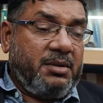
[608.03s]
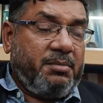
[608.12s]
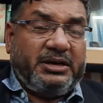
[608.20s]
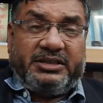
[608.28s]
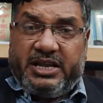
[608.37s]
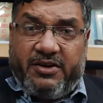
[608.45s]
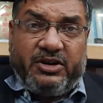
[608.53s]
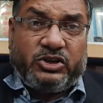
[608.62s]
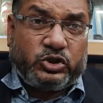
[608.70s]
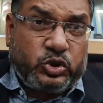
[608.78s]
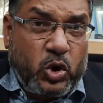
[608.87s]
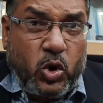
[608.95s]
But they will
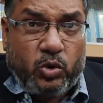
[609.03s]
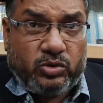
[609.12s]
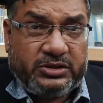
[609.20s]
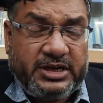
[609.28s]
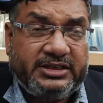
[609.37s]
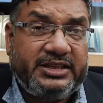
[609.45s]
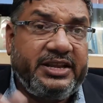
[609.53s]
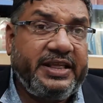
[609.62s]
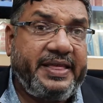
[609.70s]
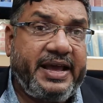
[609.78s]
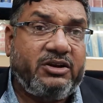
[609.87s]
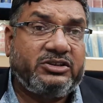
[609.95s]
show that they
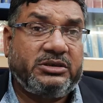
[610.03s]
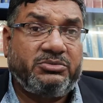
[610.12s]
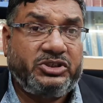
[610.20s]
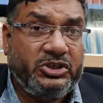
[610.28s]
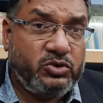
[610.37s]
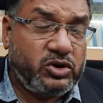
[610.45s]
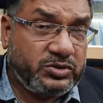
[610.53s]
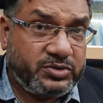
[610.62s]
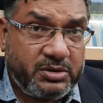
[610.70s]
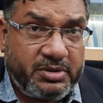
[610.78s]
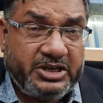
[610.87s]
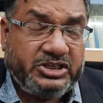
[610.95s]
have some GOs
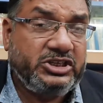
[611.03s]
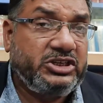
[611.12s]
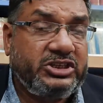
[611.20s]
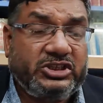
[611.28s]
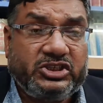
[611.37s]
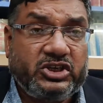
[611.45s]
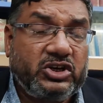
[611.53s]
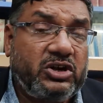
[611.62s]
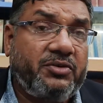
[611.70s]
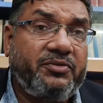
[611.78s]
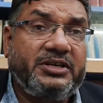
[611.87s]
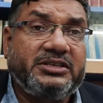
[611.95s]
from IG registration
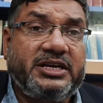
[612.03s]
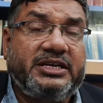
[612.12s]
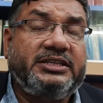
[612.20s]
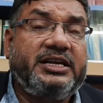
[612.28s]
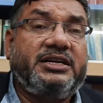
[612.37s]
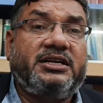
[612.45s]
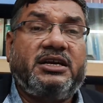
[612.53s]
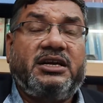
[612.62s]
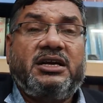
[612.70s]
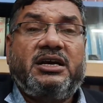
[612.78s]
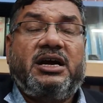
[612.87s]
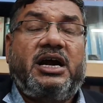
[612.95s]
office, and that
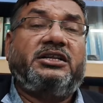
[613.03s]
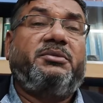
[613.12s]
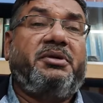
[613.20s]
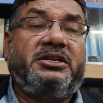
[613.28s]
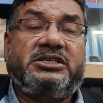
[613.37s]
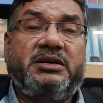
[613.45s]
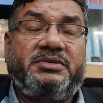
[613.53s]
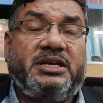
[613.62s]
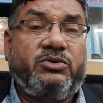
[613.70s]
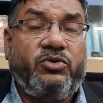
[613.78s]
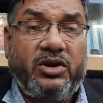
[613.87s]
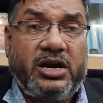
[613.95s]
on the basis of
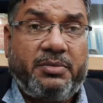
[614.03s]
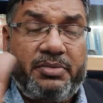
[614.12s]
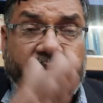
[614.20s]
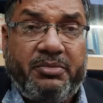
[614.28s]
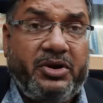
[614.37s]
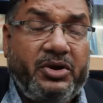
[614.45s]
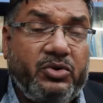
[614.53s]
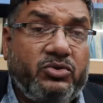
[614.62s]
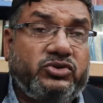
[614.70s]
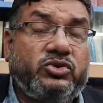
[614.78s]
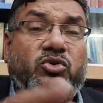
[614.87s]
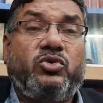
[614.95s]
that we will not permit
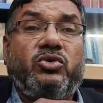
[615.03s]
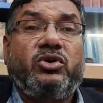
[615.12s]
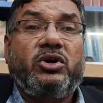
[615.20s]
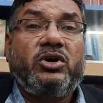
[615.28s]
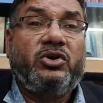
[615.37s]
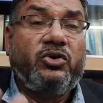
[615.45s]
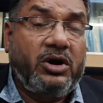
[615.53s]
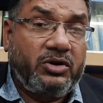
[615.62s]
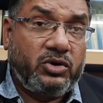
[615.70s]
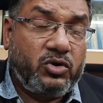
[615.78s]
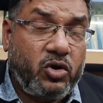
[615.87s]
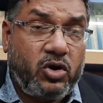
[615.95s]
you. So you have
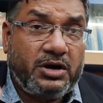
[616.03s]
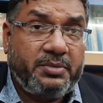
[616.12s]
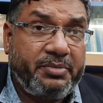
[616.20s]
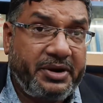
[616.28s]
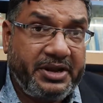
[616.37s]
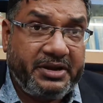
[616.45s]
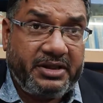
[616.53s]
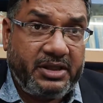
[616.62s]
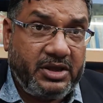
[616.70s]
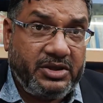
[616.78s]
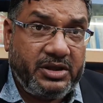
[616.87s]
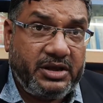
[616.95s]
to go and bring
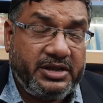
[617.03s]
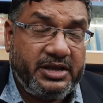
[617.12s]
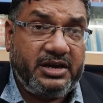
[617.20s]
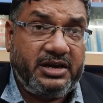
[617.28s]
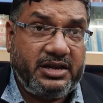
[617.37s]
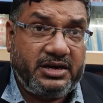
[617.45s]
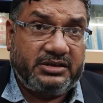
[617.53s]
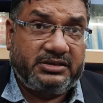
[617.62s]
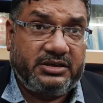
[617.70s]
the earlier